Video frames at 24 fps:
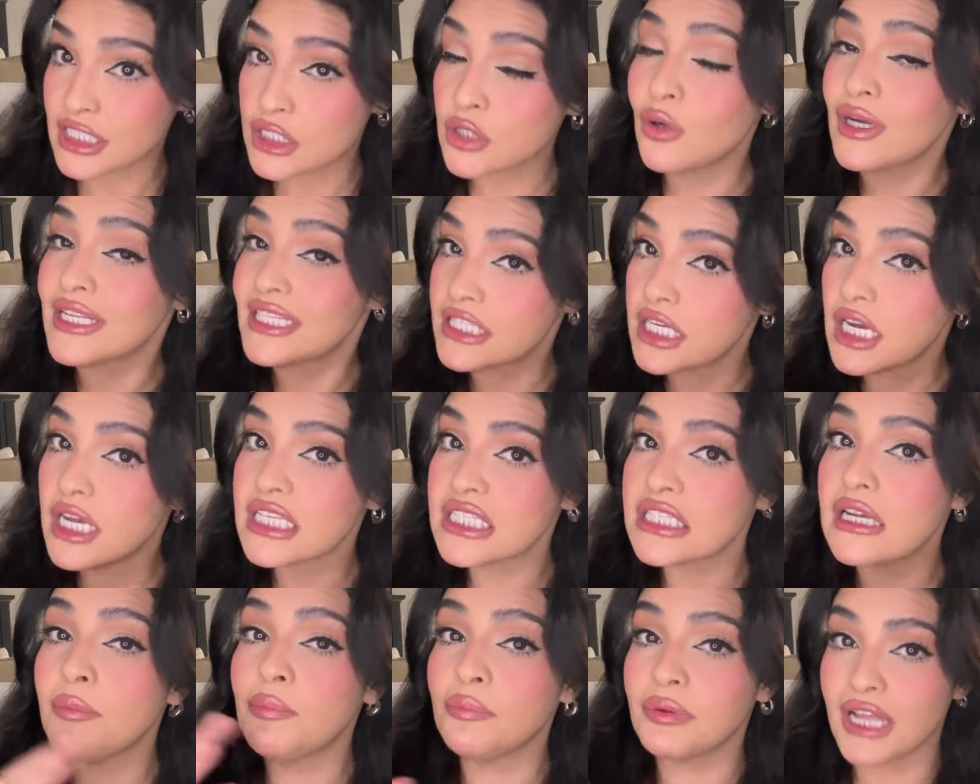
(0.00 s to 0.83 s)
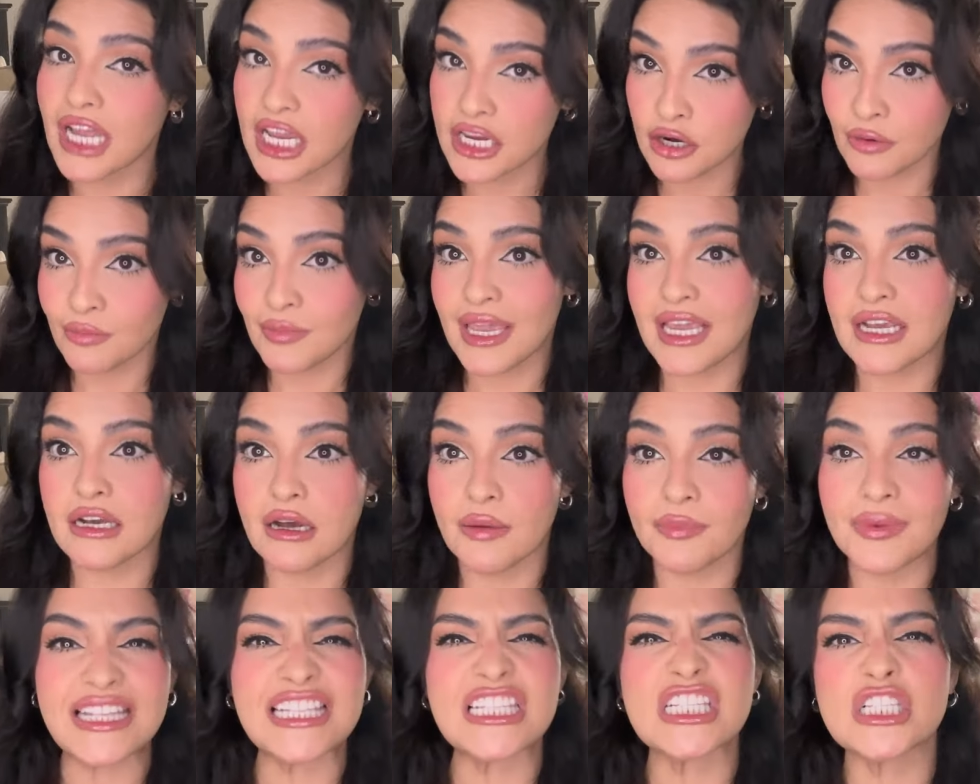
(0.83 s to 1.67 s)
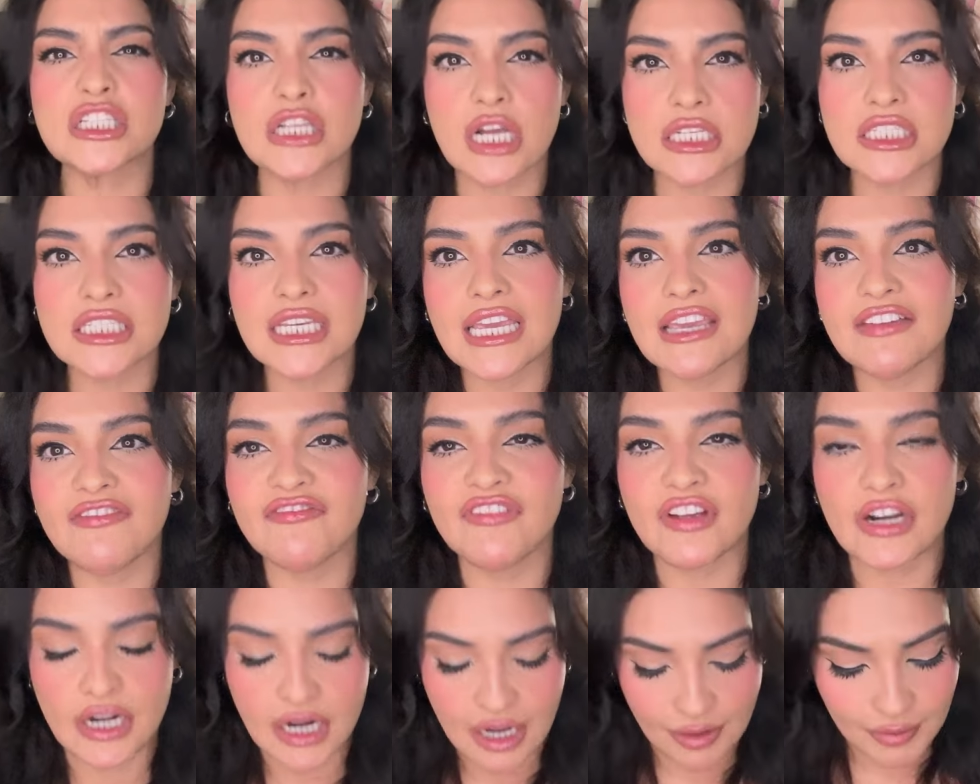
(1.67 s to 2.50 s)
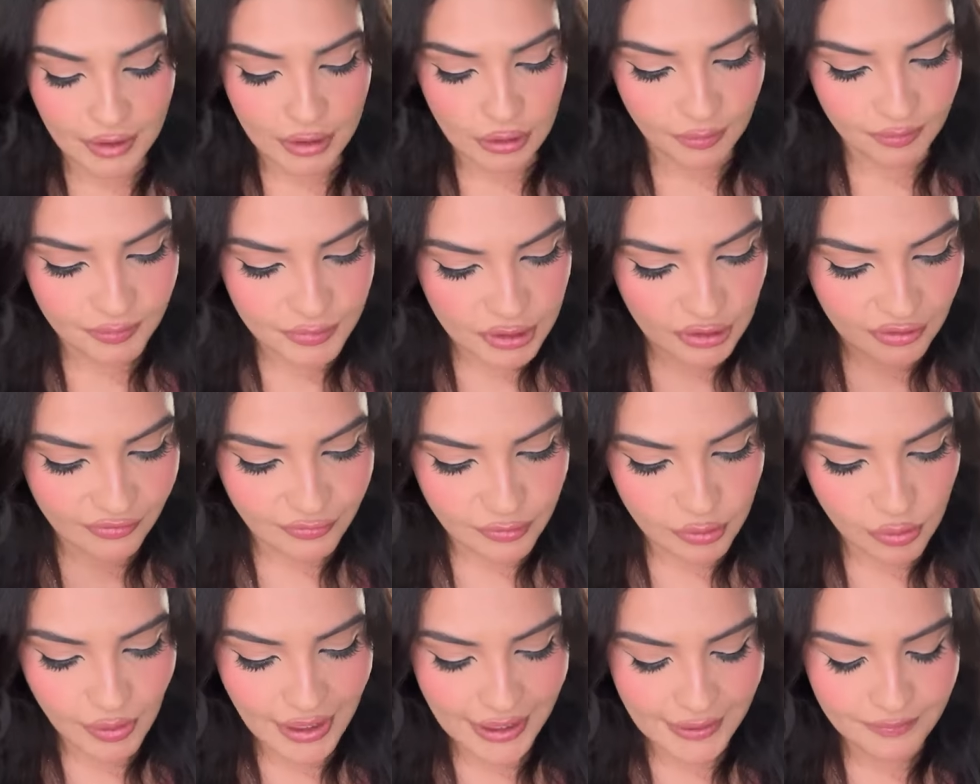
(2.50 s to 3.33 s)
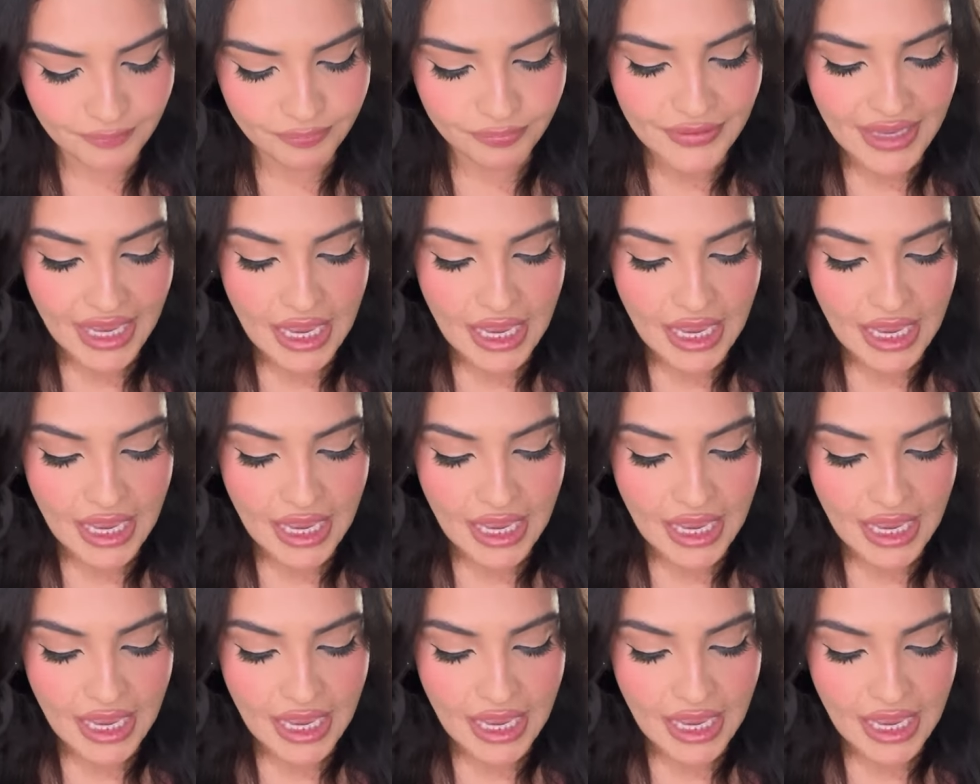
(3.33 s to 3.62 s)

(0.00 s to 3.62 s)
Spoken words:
So it does apply your makeup in such a phenomenal, beautiful way.